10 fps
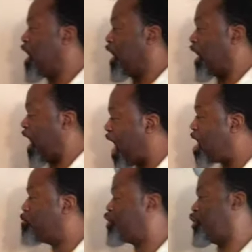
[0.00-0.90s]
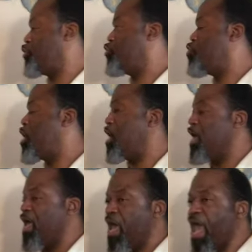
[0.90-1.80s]
claims you
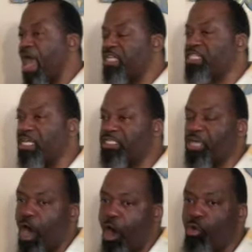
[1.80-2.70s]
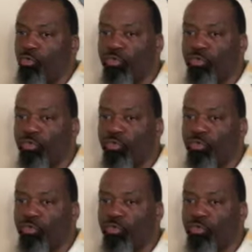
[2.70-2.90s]
as his own.